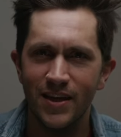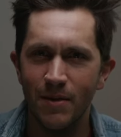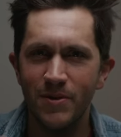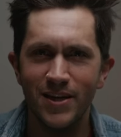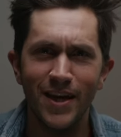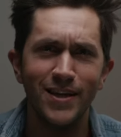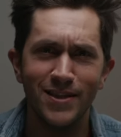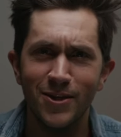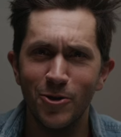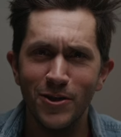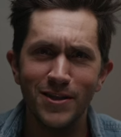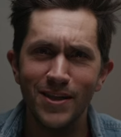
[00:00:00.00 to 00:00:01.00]
can be taken
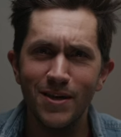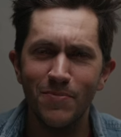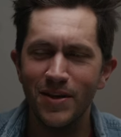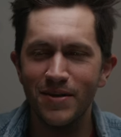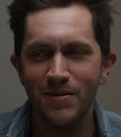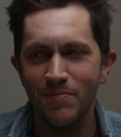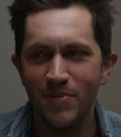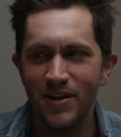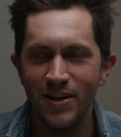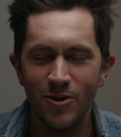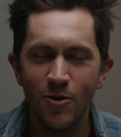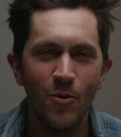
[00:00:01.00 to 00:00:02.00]
seriously, but
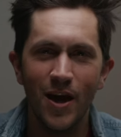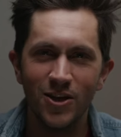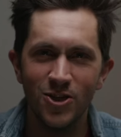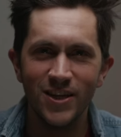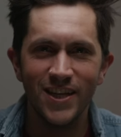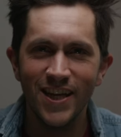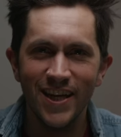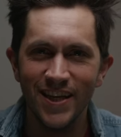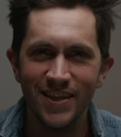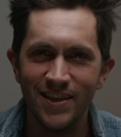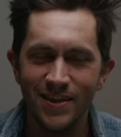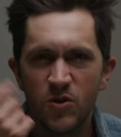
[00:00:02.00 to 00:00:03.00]
you don't actually need it.
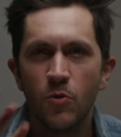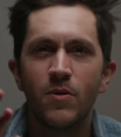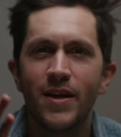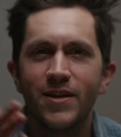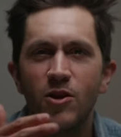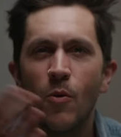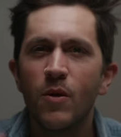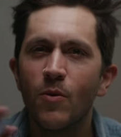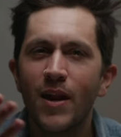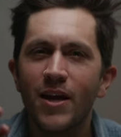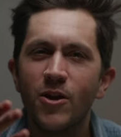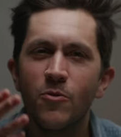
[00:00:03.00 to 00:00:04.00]
So like, knowing
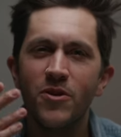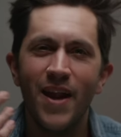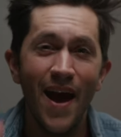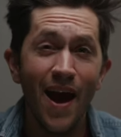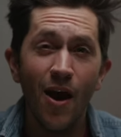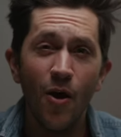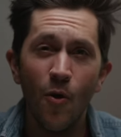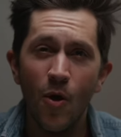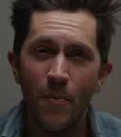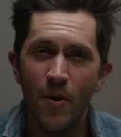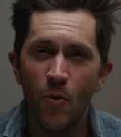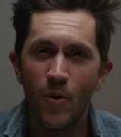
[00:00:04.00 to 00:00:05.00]
what I know now
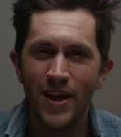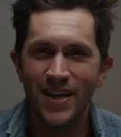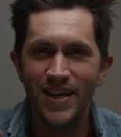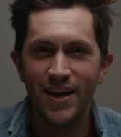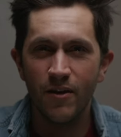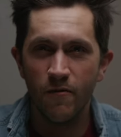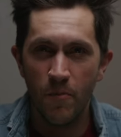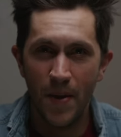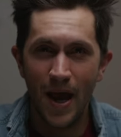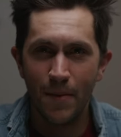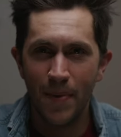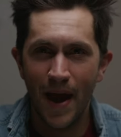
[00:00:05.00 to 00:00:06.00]
about what I need out of a
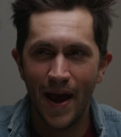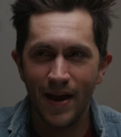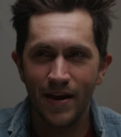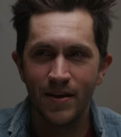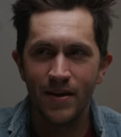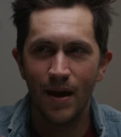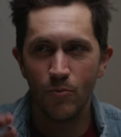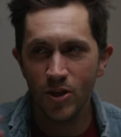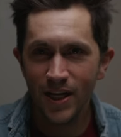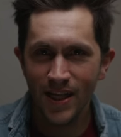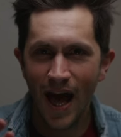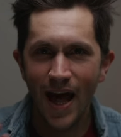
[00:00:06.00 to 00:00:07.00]
backpack, I'm
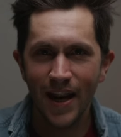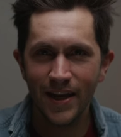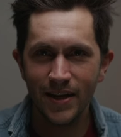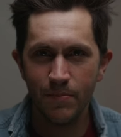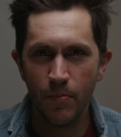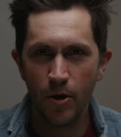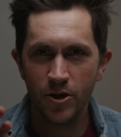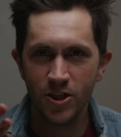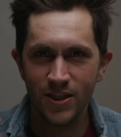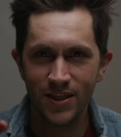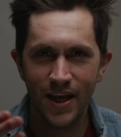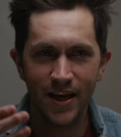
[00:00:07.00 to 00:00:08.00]
really glad I didn't
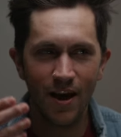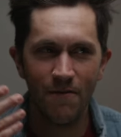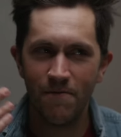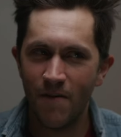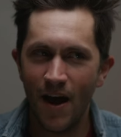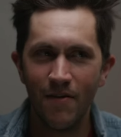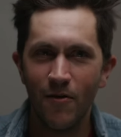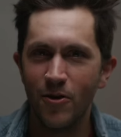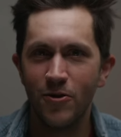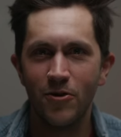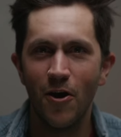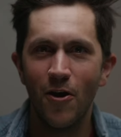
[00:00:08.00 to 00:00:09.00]
purchase like a $500
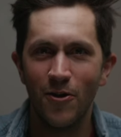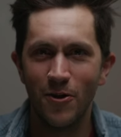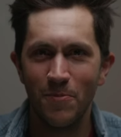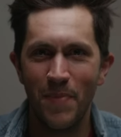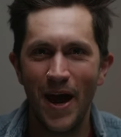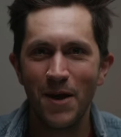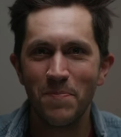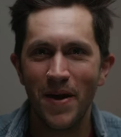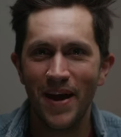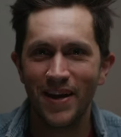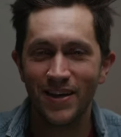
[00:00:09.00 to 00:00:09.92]
backpack,